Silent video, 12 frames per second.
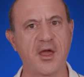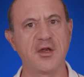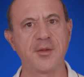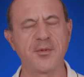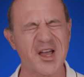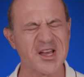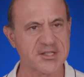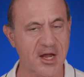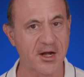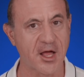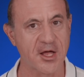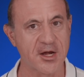AWS
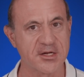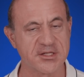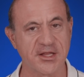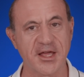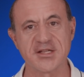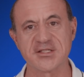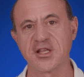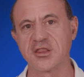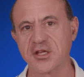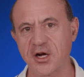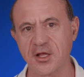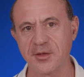had an outage that lasted
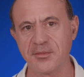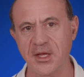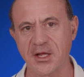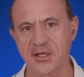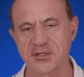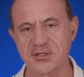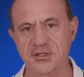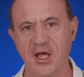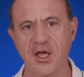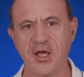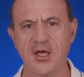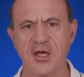30 minutes.
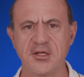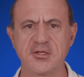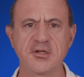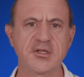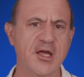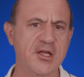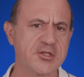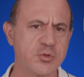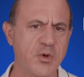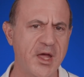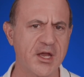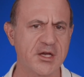It took down
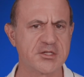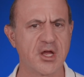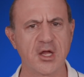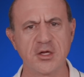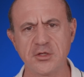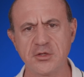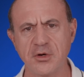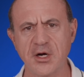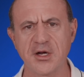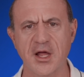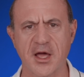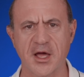Twitch,
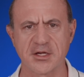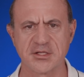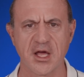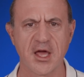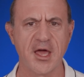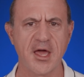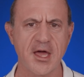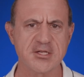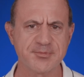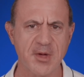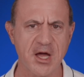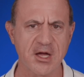DoorDash,
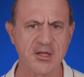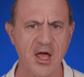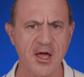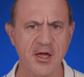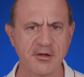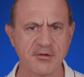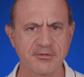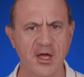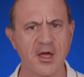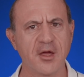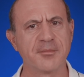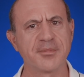Xbox Live,
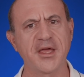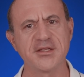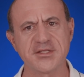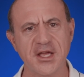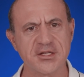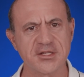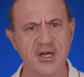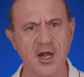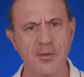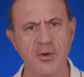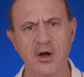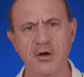PlayStation
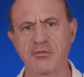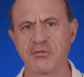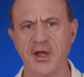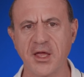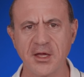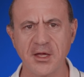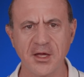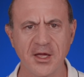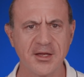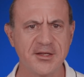Network, Ring,